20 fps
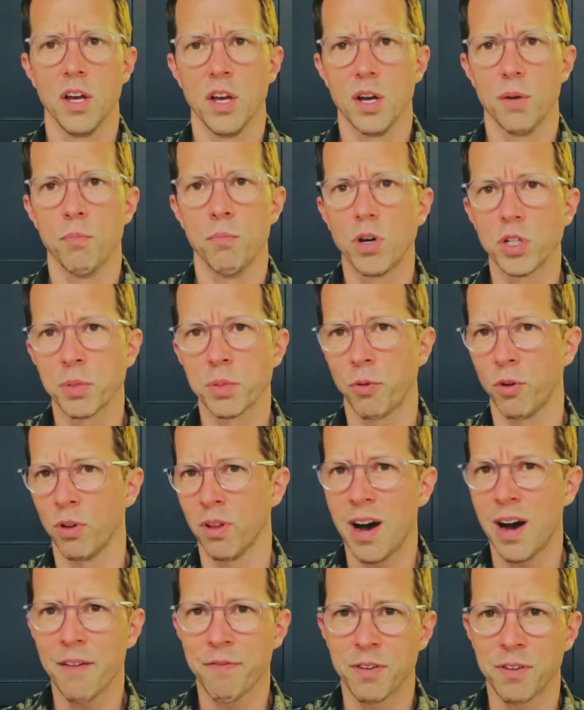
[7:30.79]
Multiple
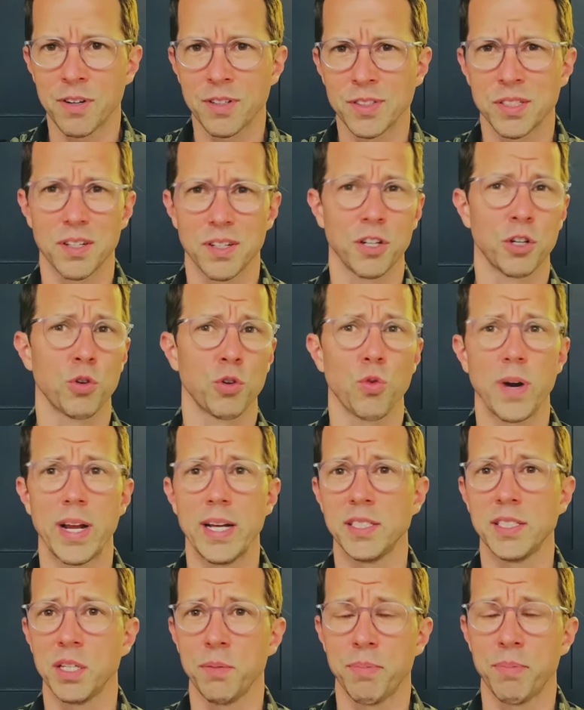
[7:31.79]
offers,
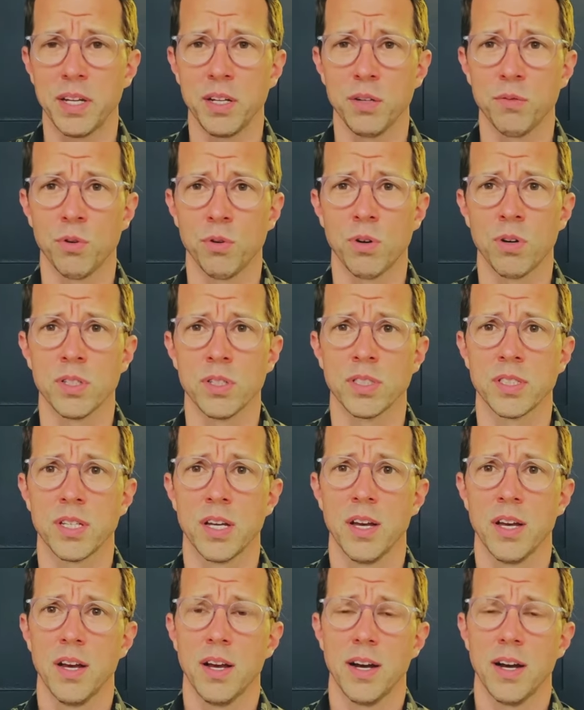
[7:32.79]
crazy bidding wars,
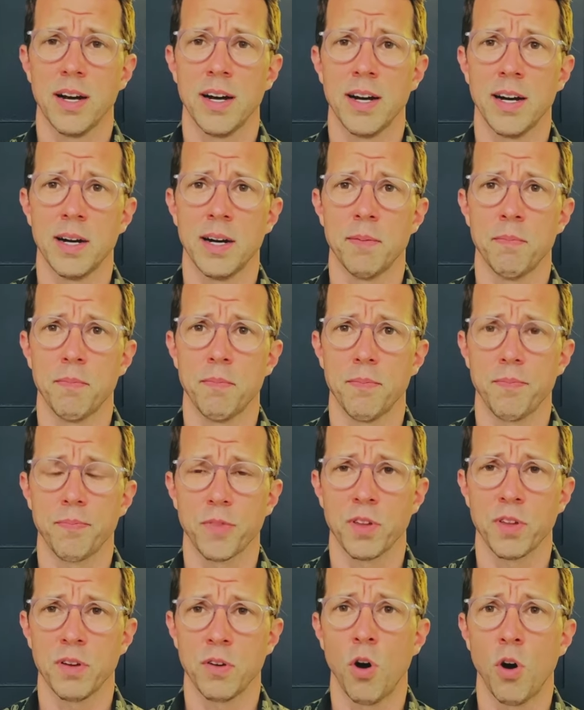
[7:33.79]

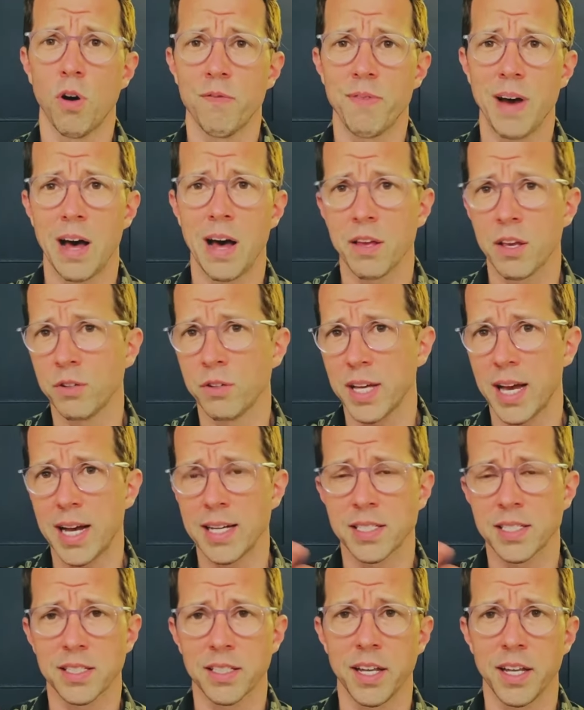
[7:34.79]
home values
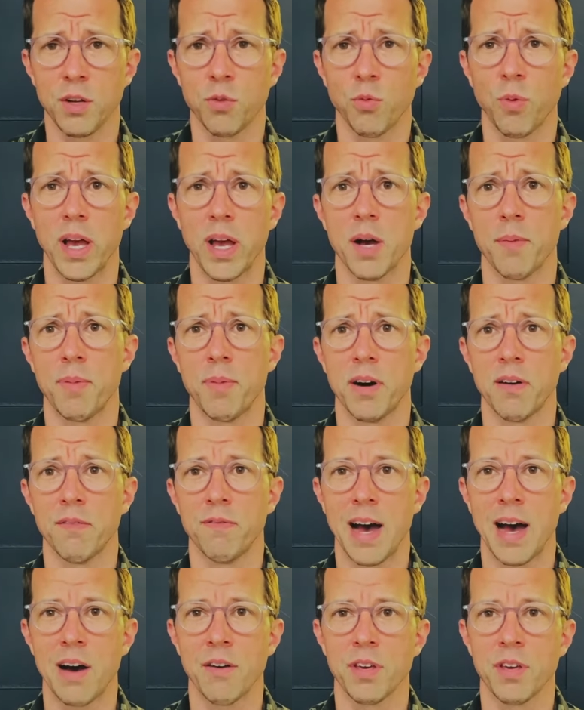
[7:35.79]
escalating way above
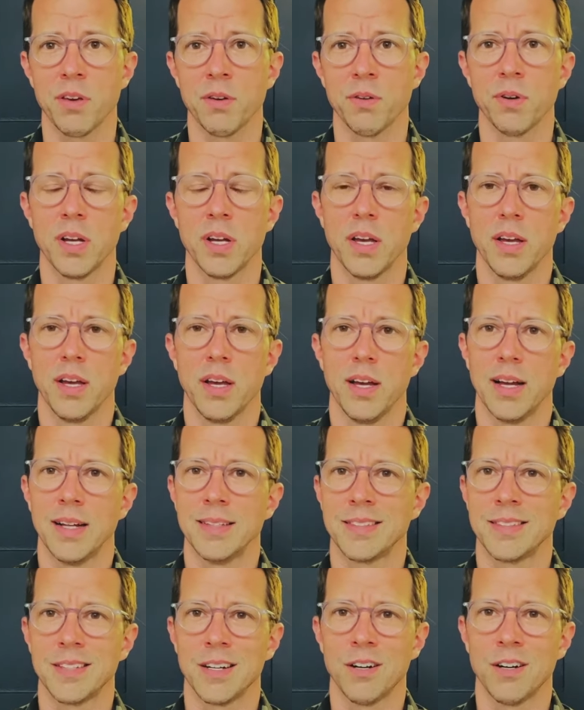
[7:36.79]
value. And
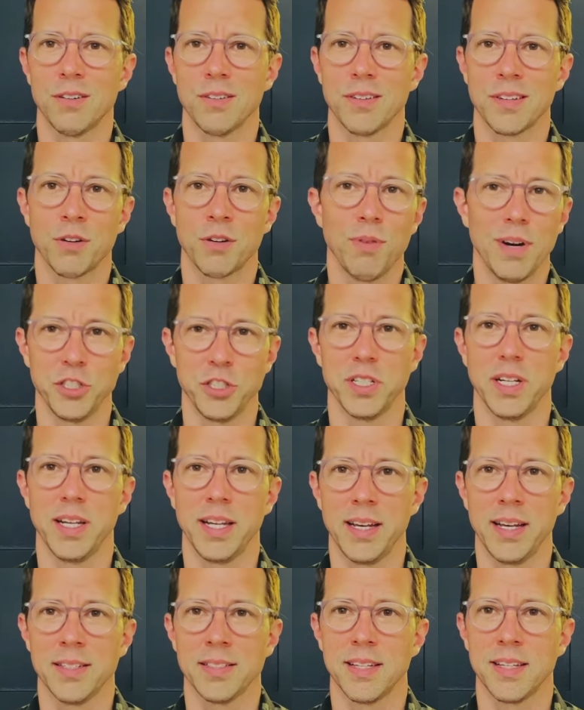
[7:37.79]
so the question
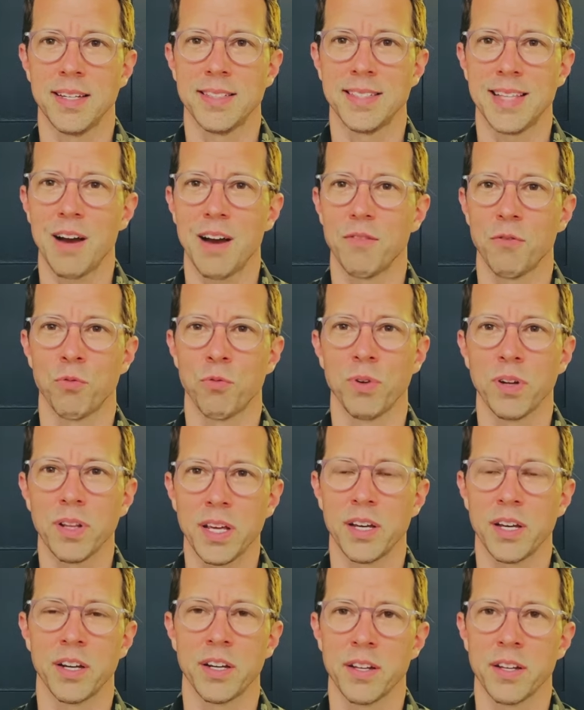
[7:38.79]
is that
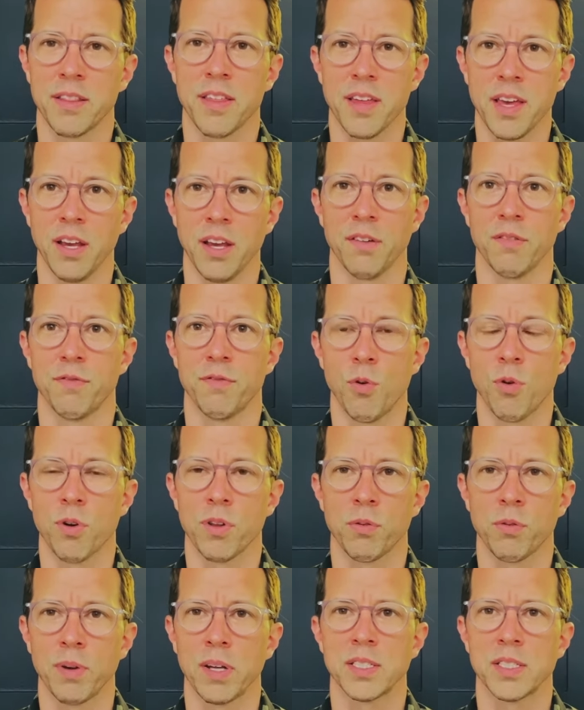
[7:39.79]
really a good thing for
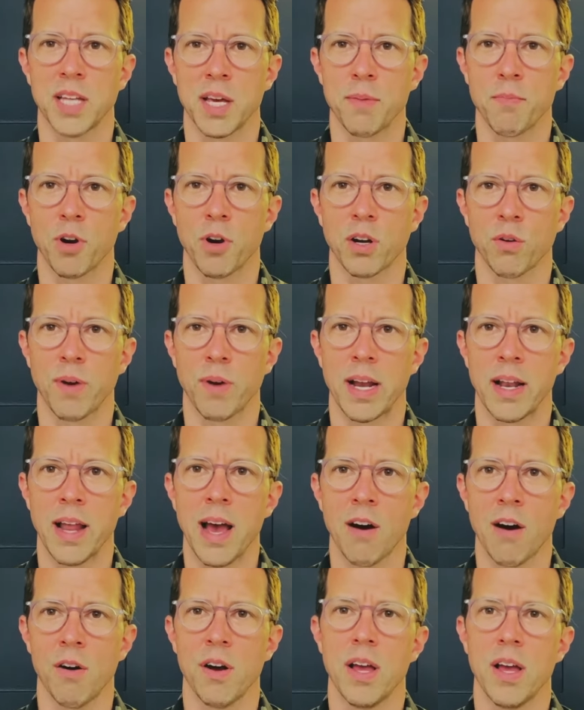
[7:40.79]
the real estate market right
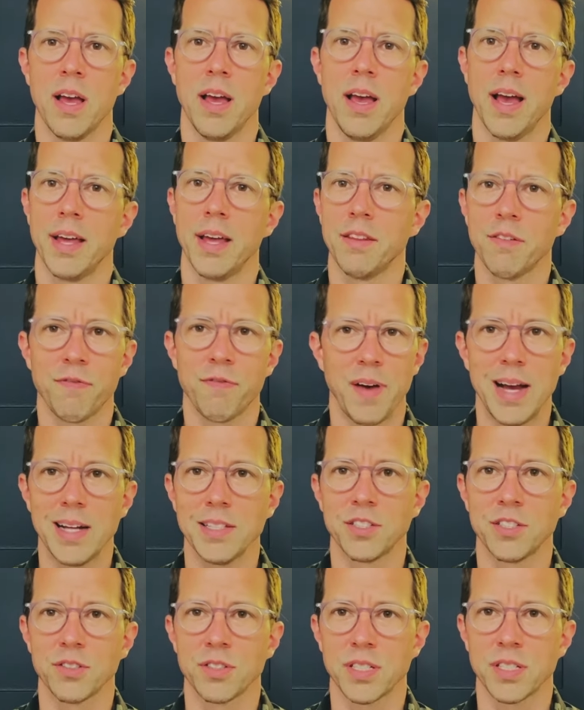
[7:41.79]
now? And the
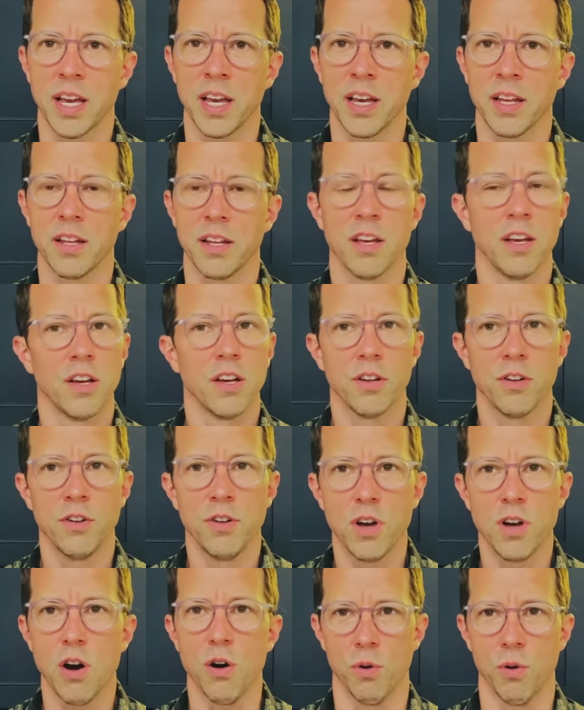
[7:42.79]
feds are saying,
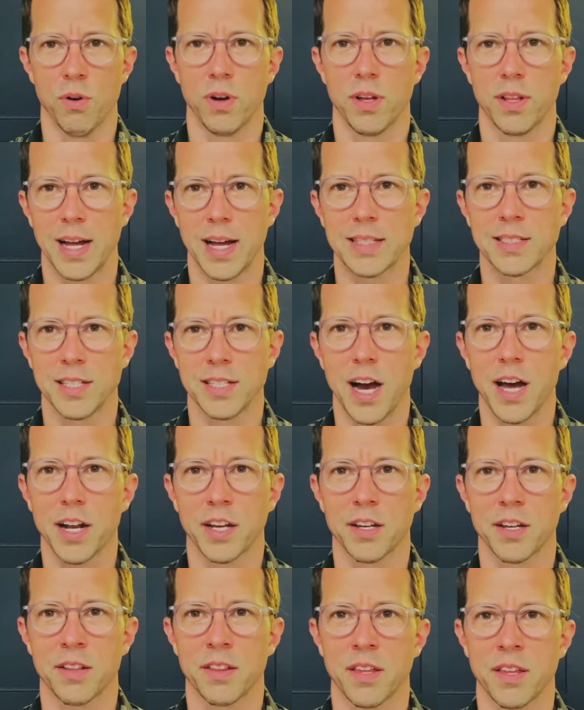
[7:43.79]
no, that's not a
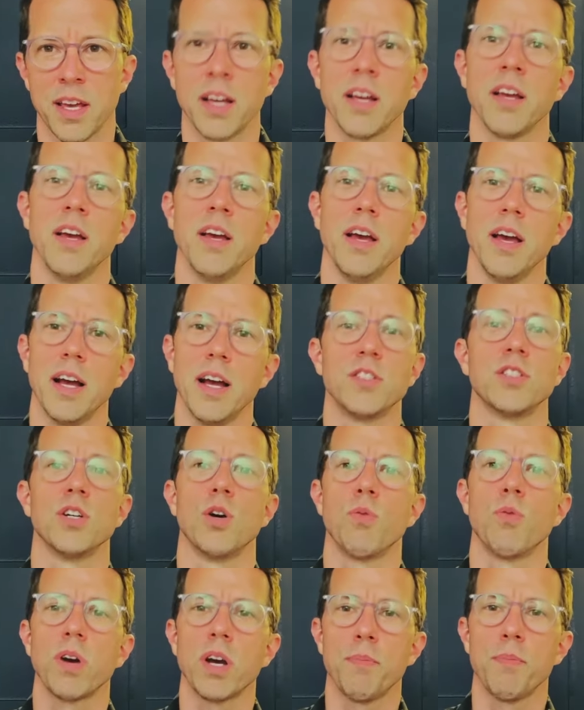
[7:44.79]
good thing. And so
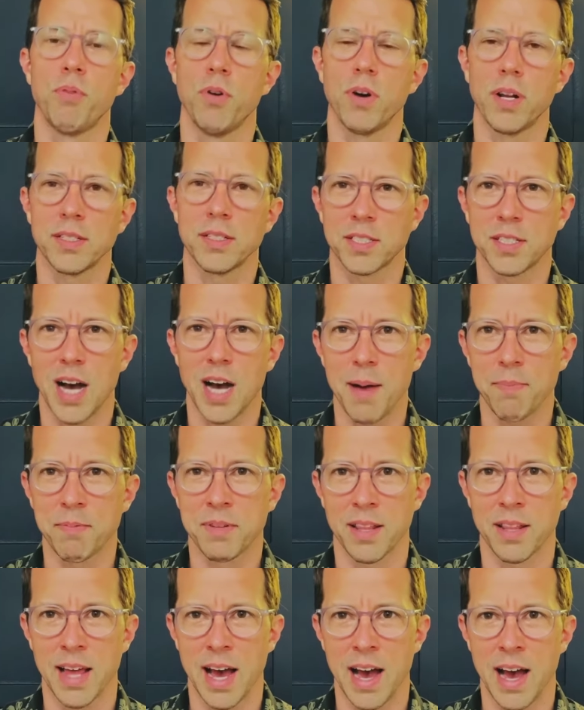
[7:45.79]
we're going to put a stop
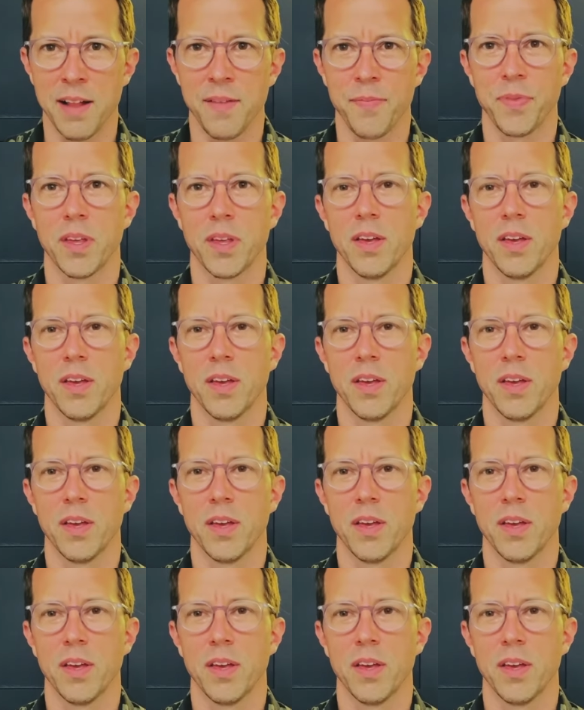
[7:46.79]
to that.